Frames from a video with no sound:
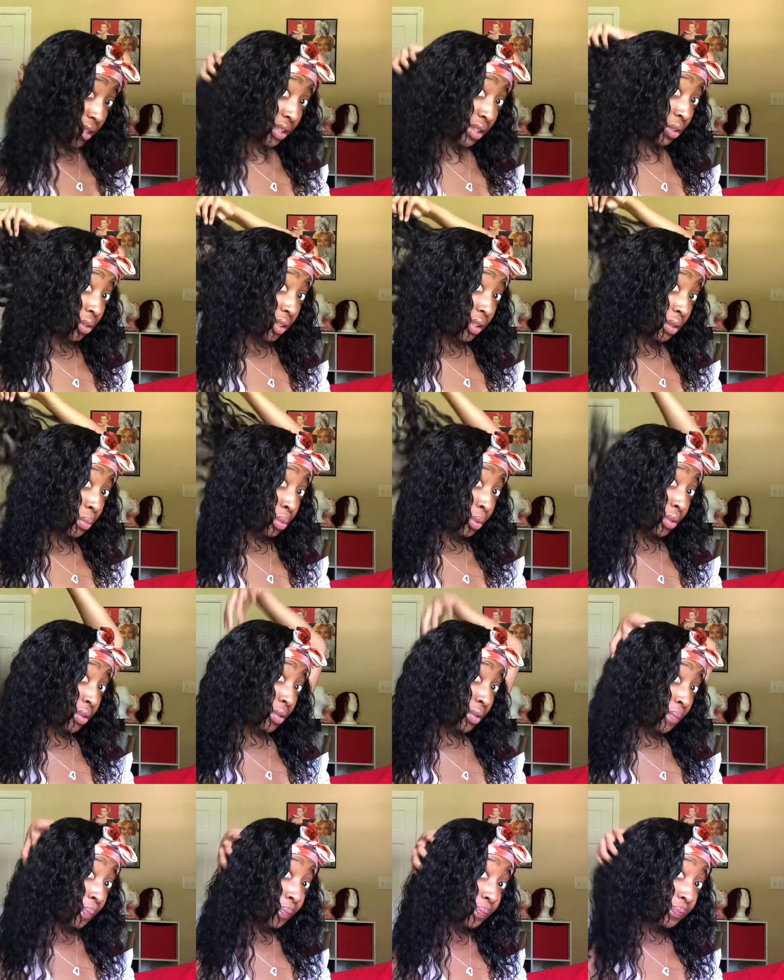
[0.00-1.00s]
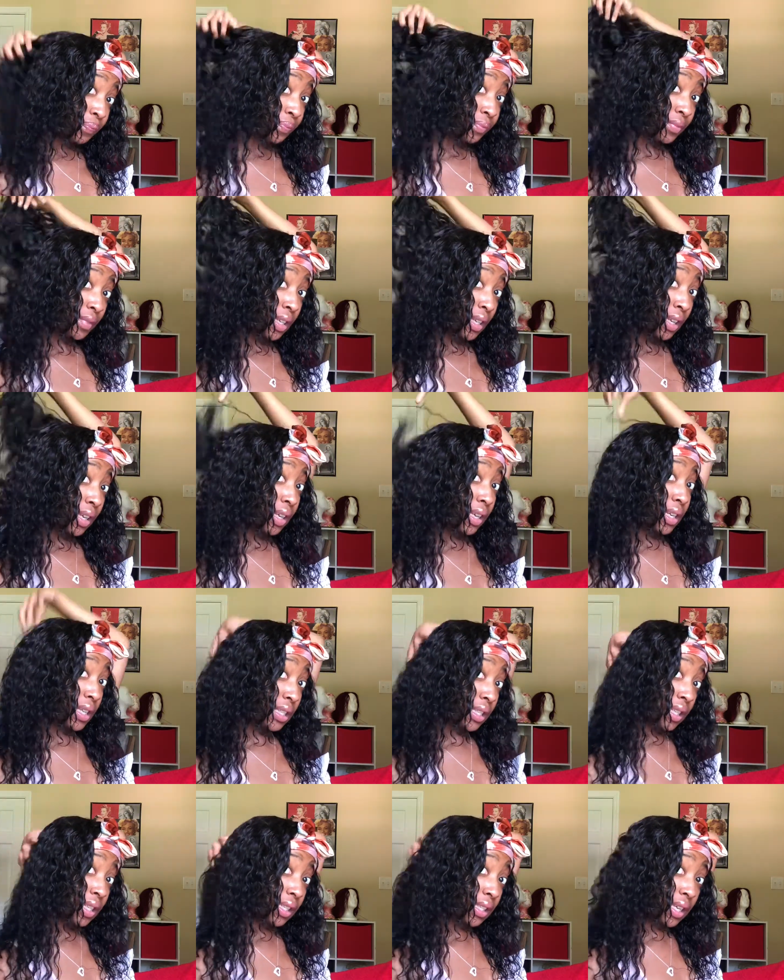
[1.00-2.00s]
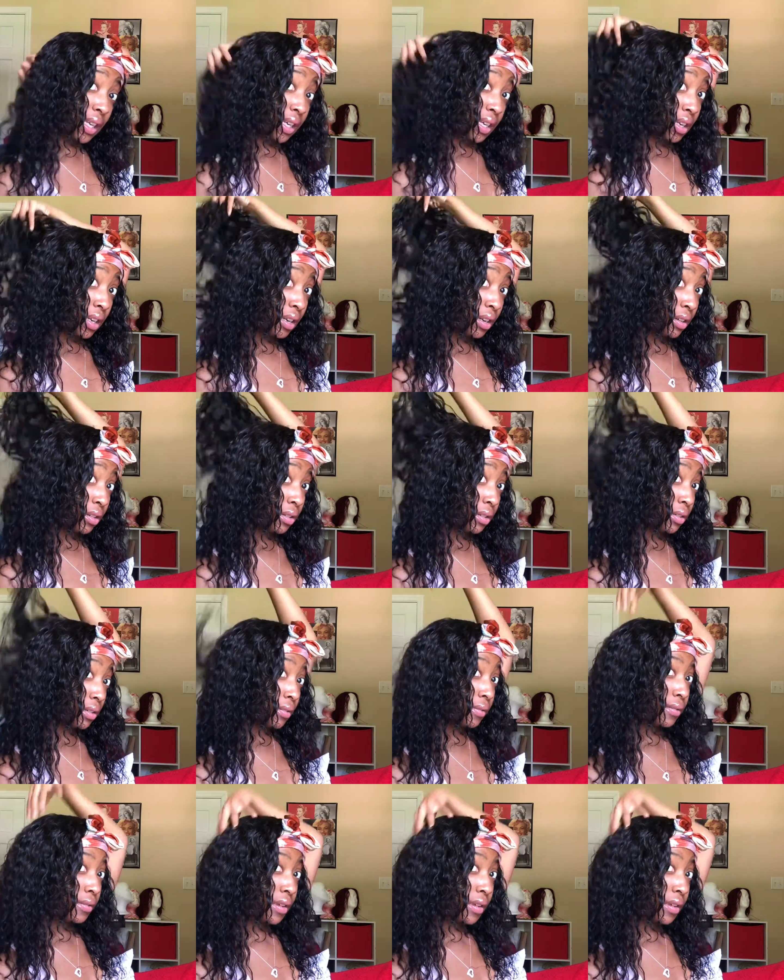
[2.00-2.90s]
so simple and easy to take care of.